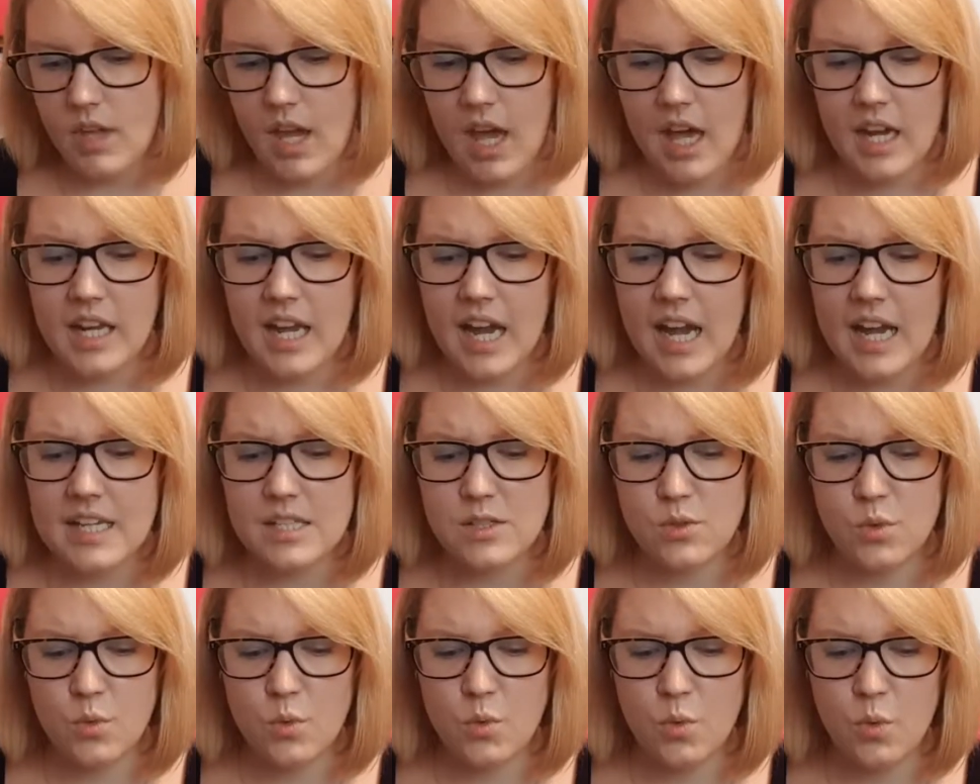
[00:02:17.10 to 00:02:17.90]
and it
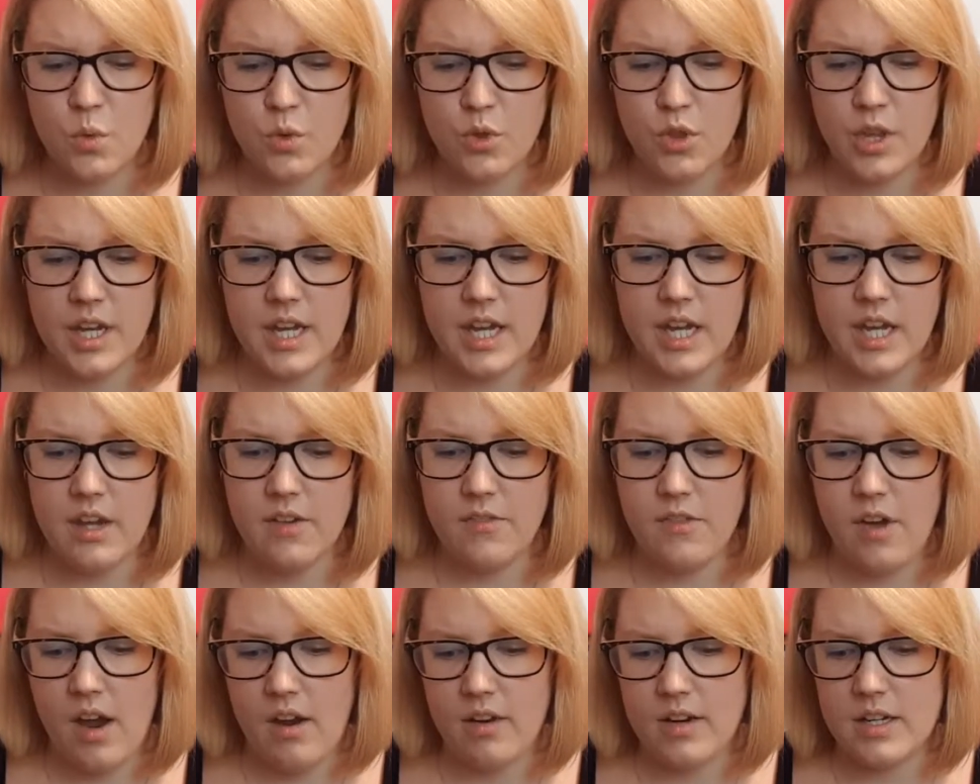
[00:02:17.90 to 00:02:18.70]
has all
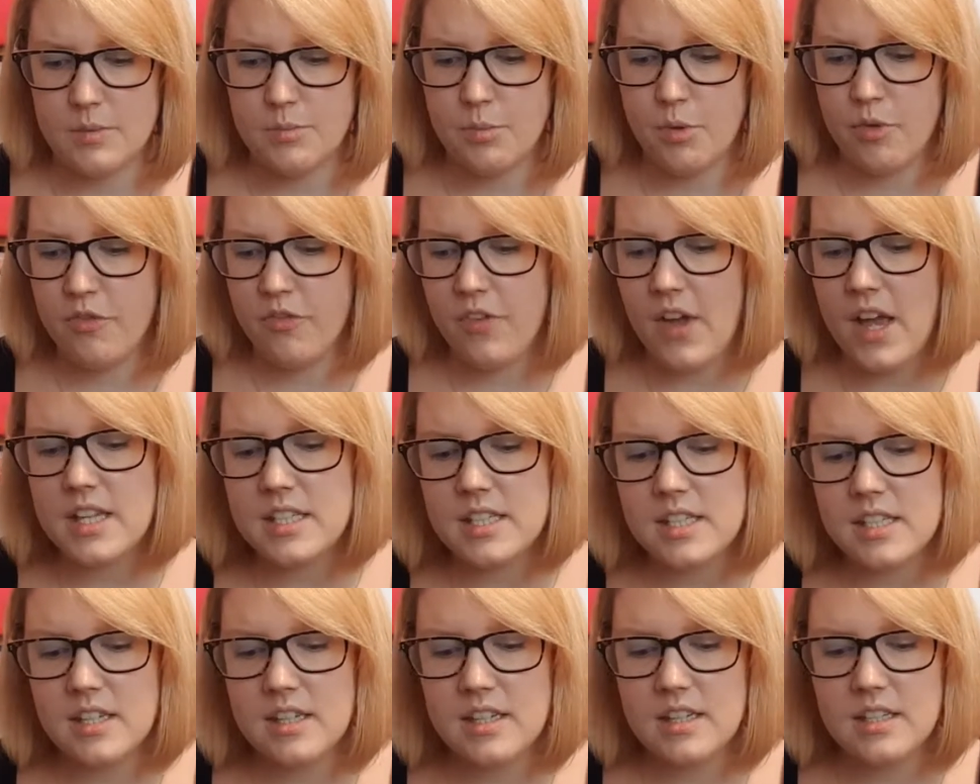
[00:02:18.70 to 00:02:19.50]
the various
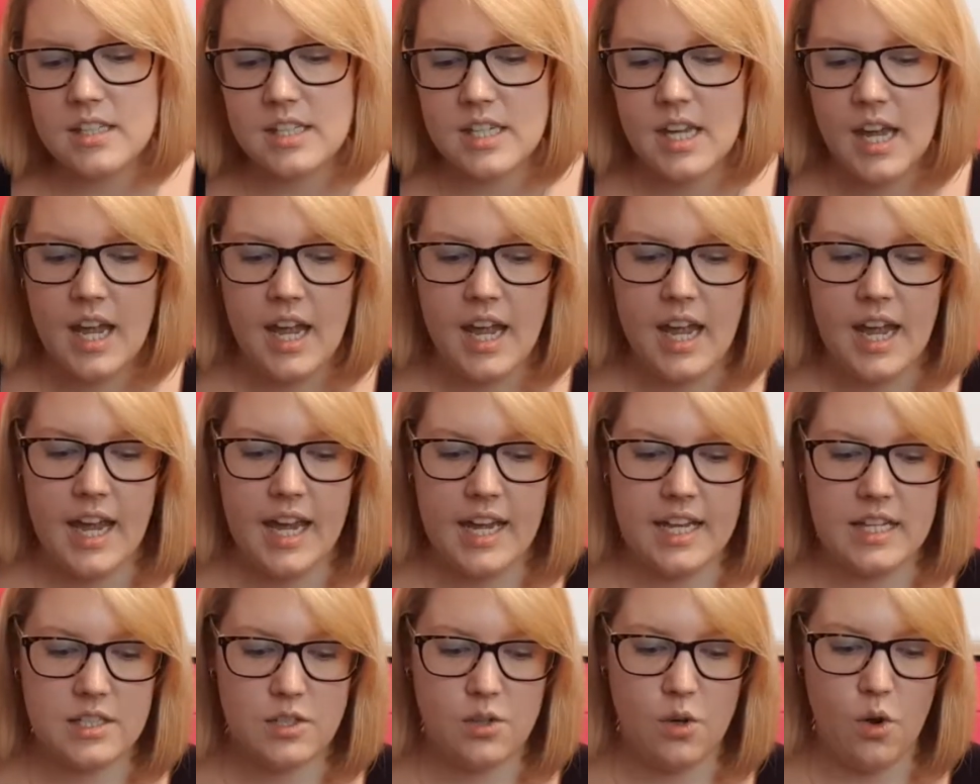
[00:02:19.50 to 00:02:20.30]
professors.
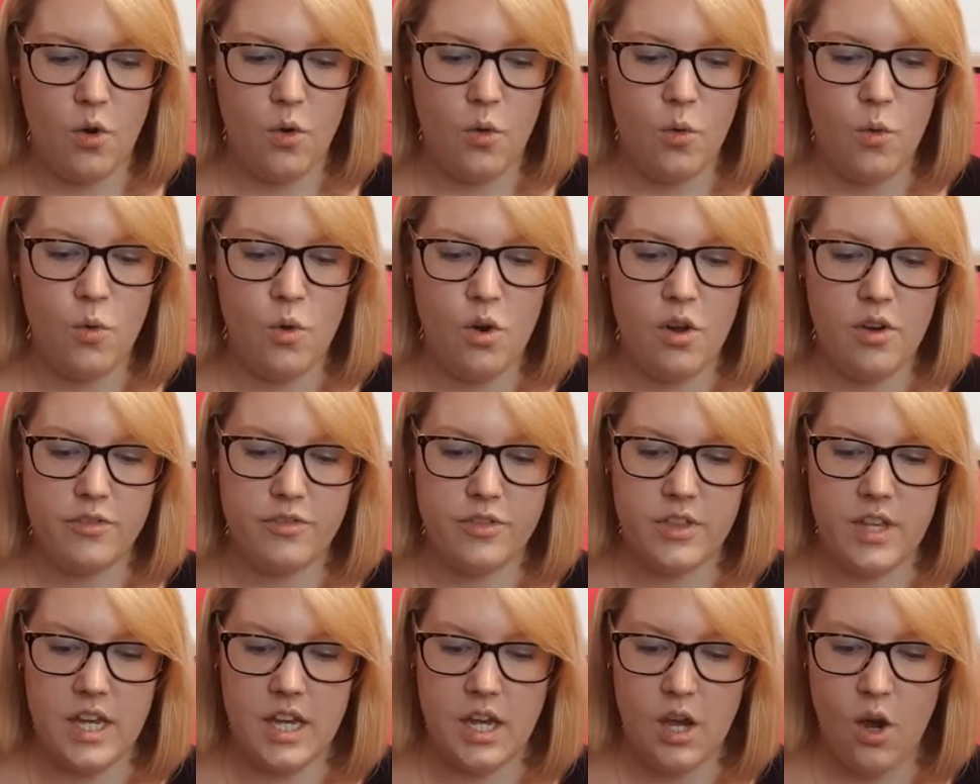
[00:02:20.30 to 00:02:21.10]
It's got all
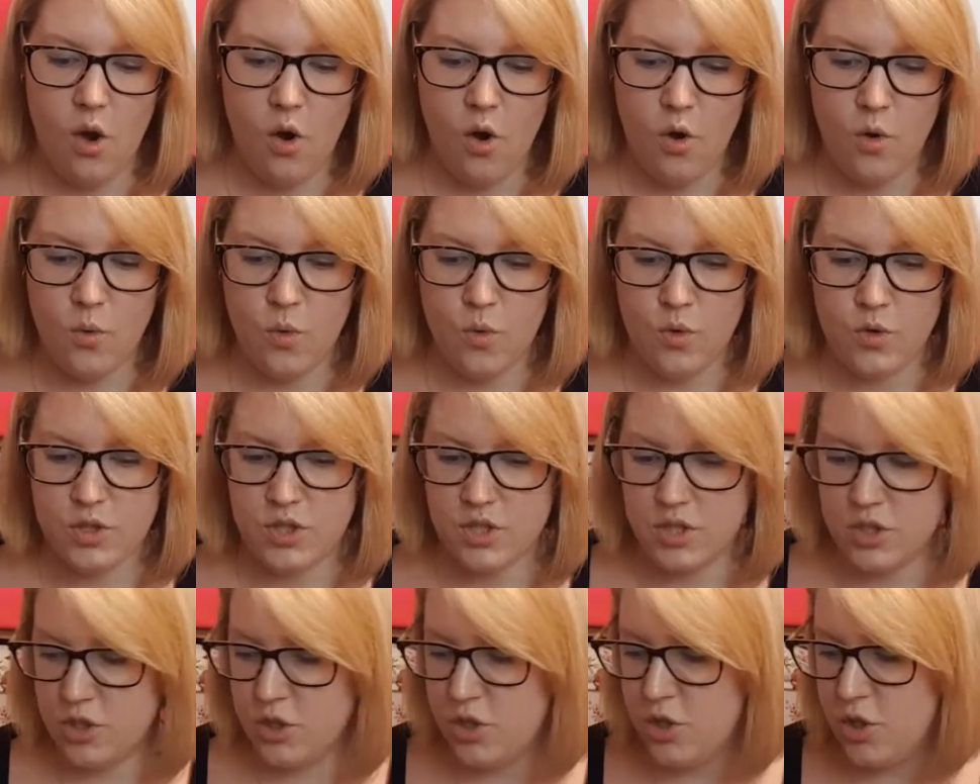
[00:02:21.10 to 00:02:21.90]
of the Hogwarts
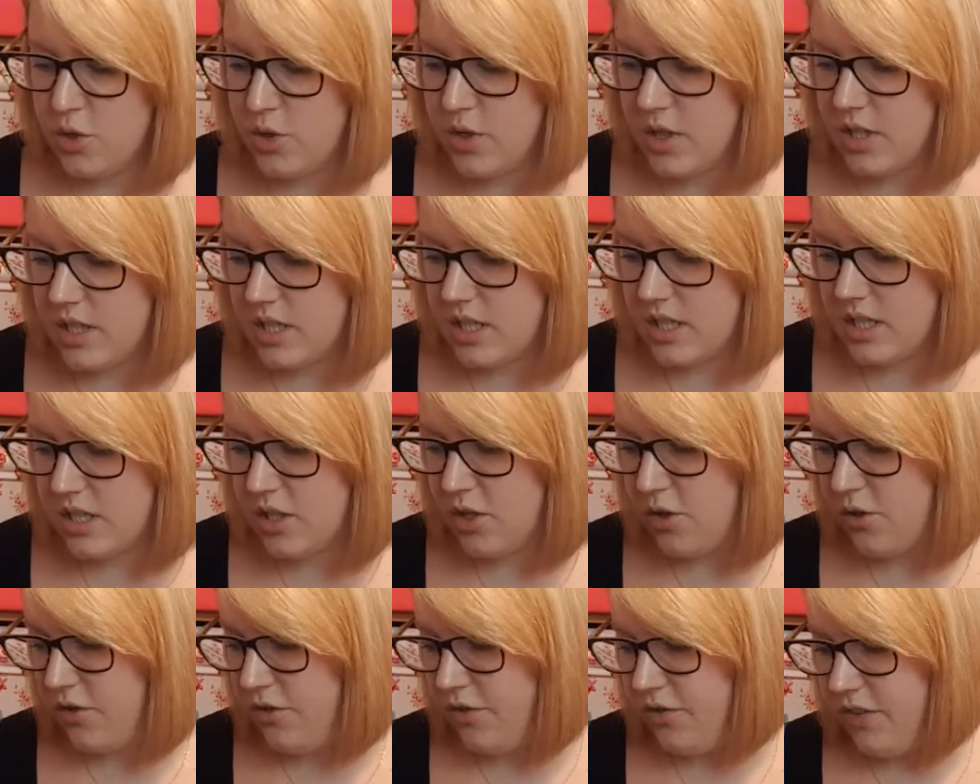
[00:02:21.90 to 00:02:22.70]
students
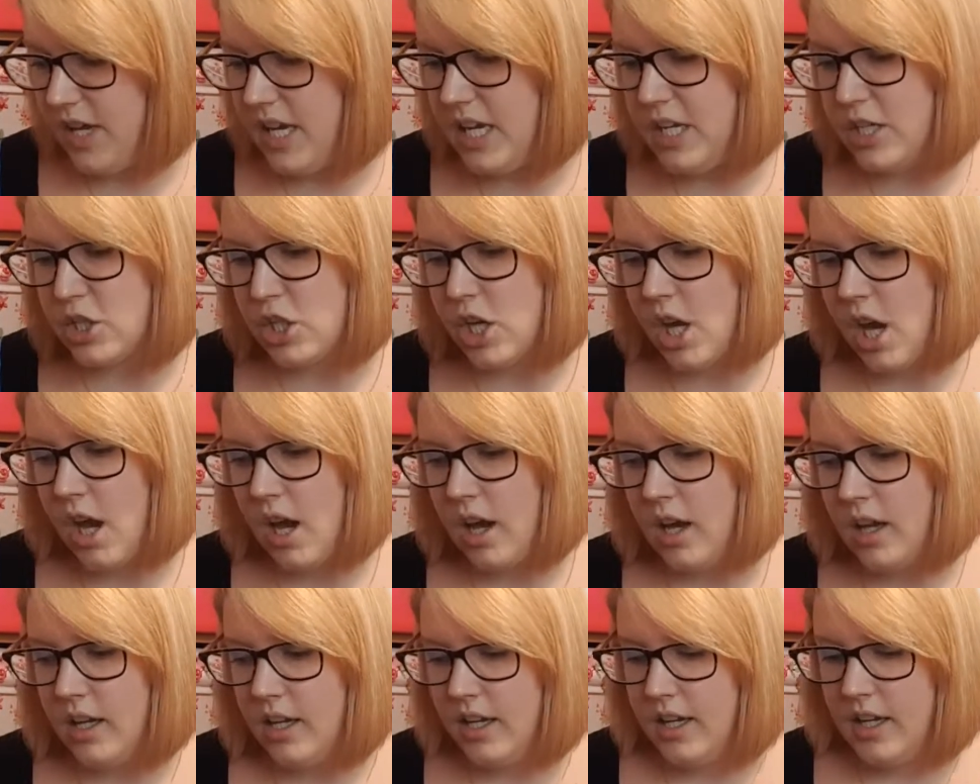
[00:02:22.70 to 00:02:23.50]
that
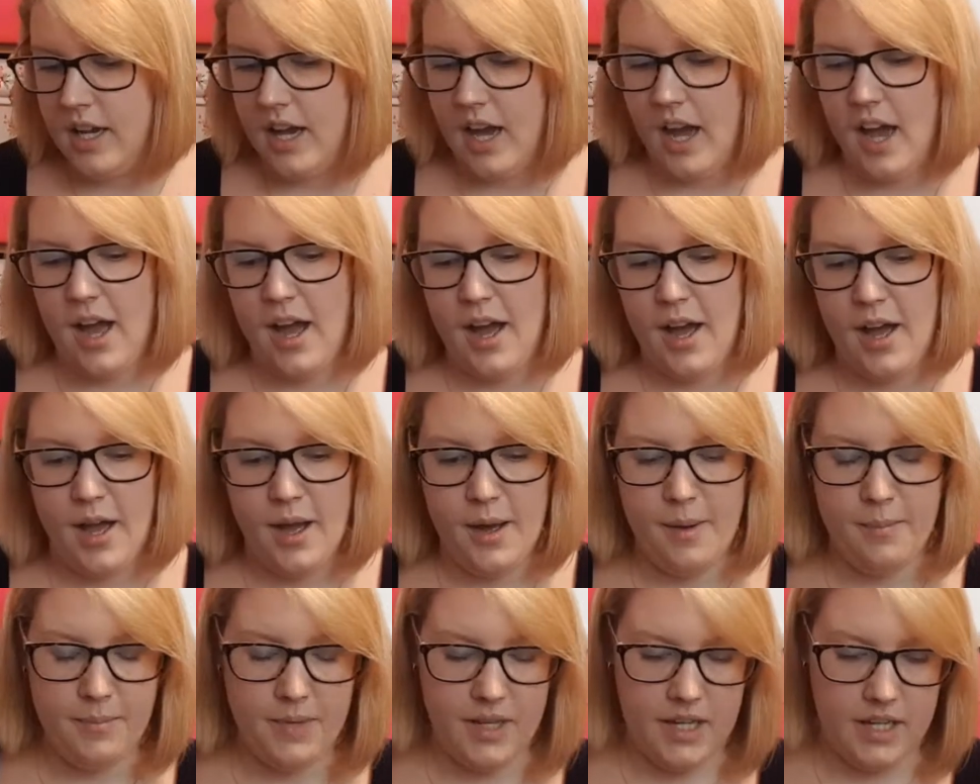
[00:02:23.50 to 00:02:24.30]
feature.
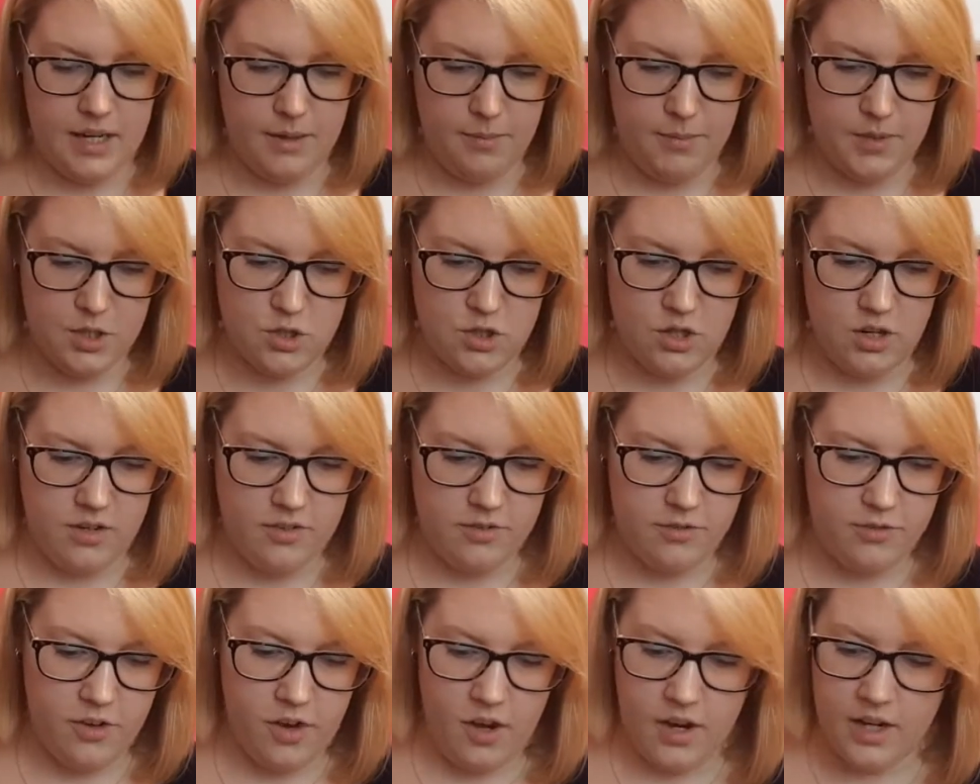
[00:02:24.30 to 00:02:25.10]
Let me try
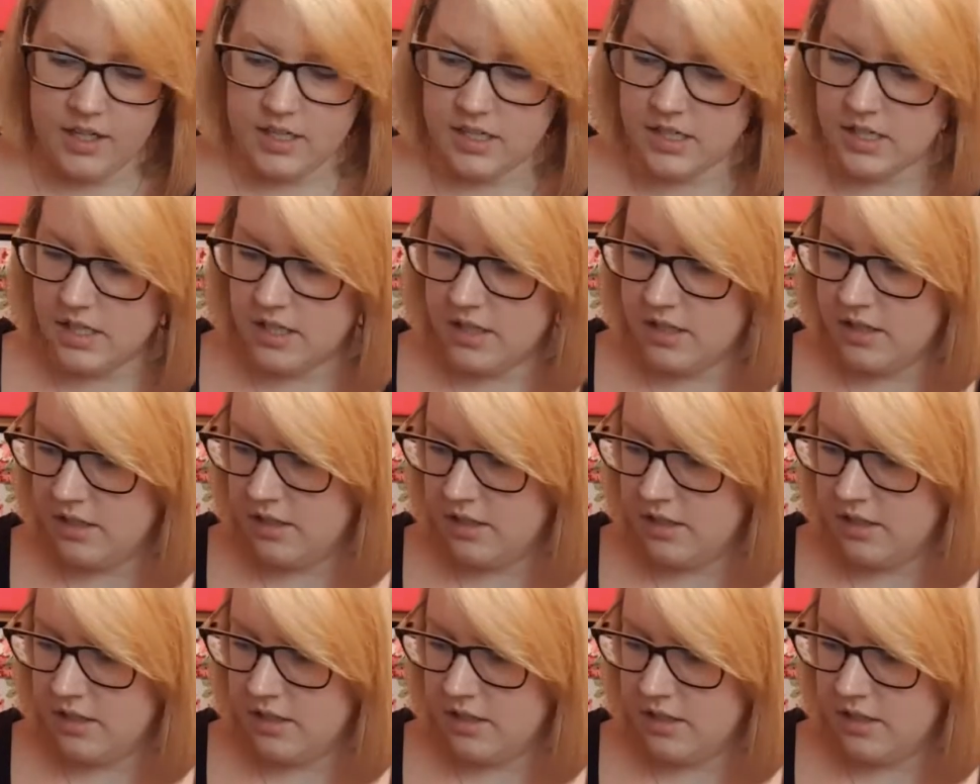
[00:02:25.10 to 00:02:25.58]
and find.